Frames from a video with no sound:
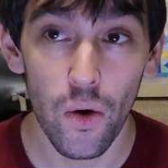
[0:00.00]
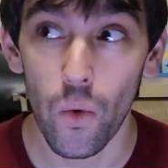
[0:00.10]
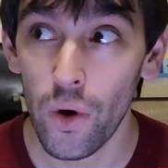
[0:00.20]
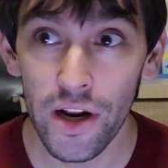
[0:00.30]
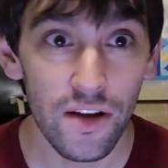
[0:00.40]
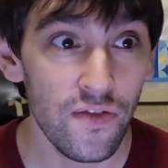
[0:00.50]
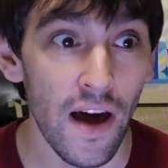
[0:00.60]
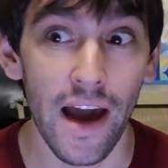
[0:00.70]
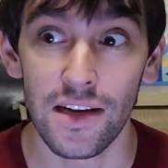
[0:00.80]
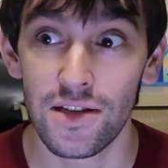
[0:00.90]
what if
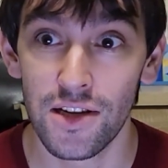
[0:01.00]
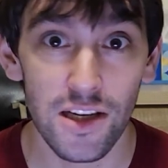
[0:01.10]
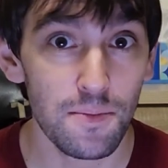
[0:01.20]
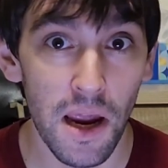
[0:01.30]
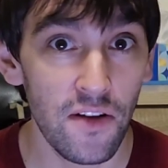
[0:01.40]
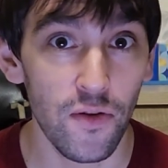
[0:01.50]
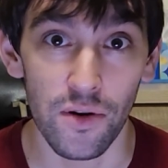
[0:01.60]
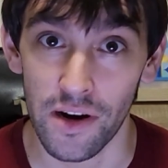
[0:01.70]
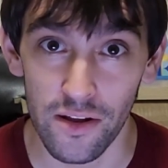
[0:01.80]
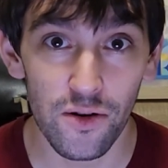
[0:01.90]
I just paid for
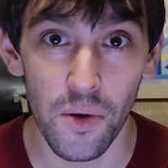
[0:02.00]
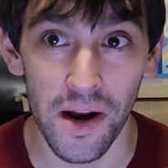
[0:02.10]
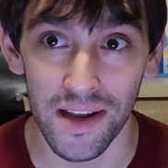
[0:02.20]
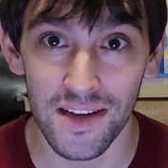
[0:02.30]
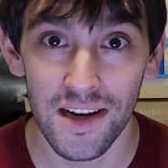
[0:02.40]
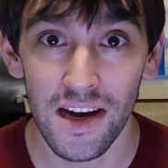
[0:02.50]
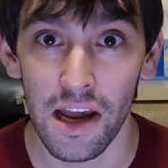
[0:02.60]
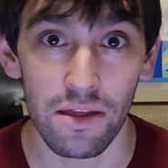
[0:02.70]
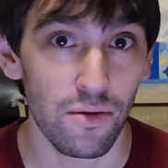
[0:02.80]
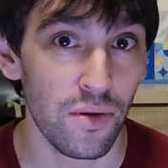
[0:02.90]
another credit
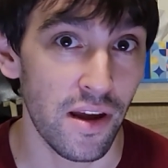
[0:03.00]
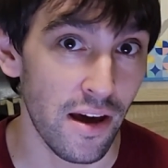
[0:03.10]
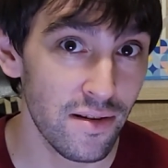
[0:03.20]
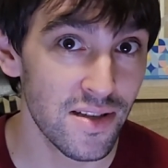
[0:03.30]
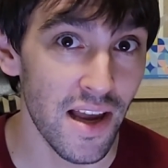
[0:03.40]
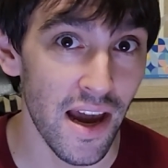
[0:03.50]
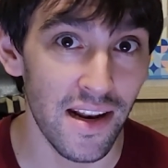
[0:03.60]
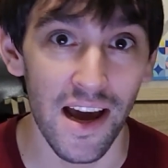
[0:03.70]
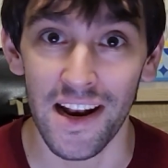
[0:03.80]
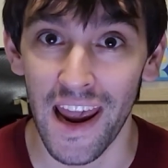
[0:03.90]
and threw the other side
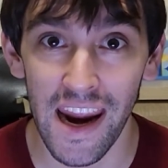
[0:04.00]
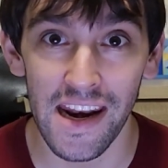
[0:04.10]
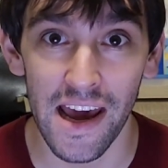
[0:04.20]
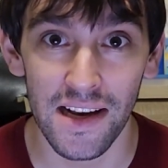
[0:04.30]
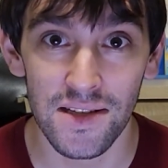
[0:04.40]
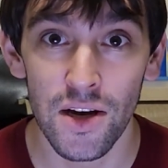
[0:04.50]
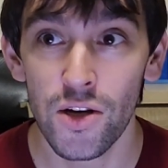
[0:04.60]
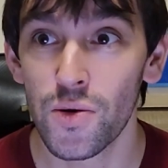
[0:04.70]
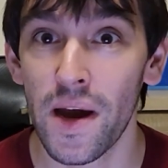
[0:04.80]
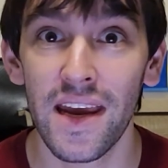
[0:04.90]
on 8x
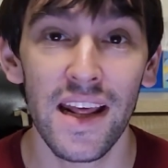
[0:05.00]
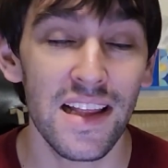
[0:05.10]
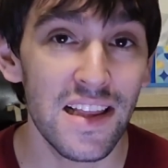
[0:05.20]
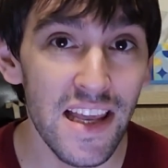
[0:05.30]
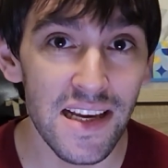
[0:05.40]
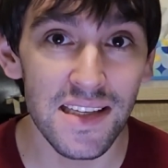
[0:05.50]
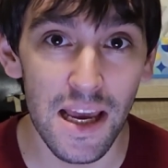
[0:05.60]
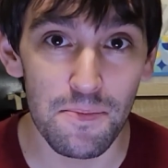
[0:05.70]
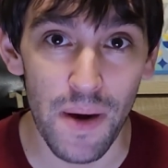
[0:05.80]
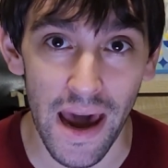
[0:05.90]
so I can at least
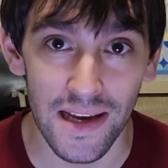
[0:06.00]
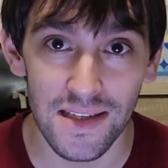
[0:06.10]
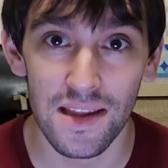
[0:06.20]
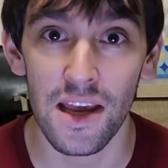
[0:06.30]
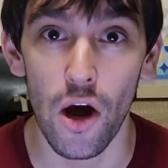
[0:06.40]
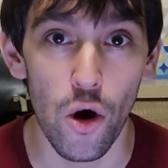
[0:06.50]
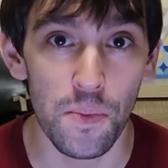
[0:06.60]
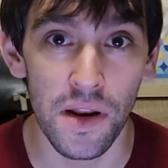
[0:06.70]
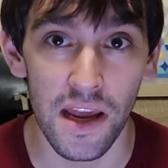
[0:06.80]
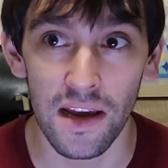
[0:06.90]
get past the
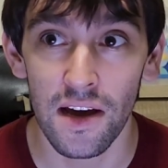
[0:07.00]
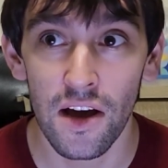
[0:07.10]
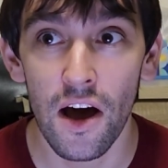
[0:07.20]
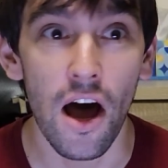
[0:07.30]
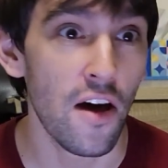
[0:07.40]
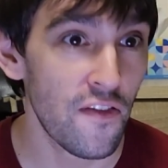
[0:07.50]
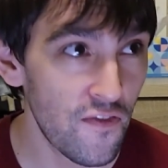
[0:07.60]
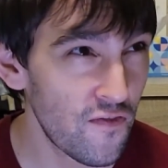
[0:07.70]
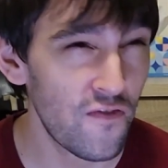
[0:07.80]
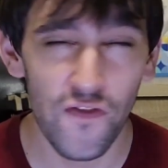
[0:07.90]
opening a
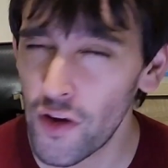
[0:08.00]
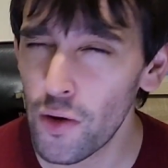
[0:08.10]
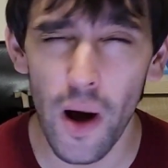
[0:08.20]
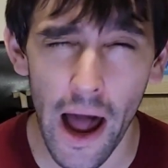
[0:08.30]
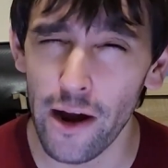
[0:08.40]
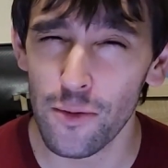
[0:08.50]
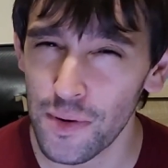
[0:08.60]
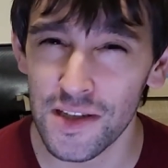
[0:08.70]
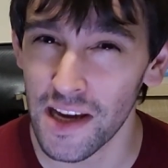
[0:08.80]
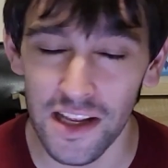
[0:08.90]
few higher
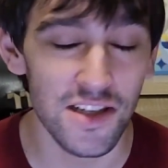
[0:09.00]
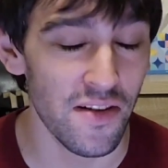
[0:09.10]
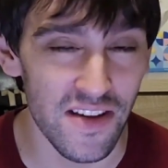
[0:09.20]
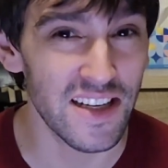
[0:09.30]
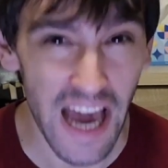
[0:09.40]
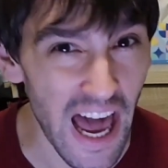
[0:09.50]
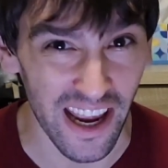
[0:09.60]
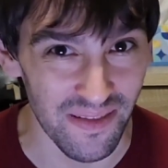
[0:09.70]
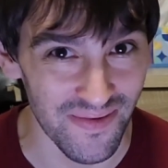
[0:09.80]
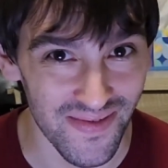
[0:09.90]
percentage of the time?